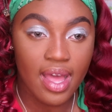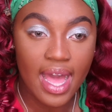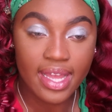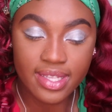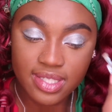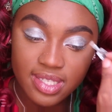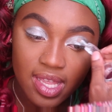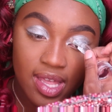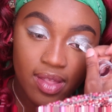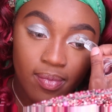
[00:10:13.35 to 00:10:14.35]
I can
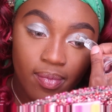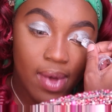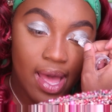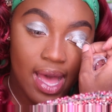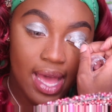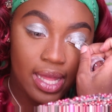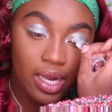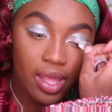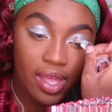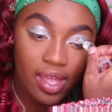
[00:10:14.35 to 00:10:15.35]
see my
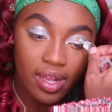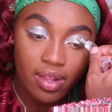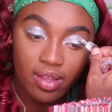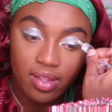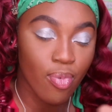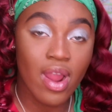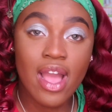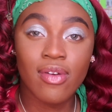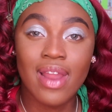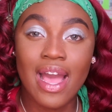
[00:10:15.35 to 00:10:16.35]
eyelid. My
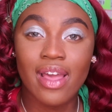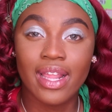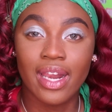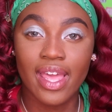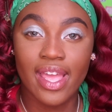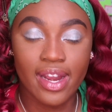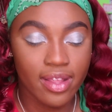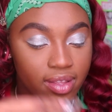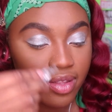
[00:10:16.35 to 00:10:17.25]
brown eyelid.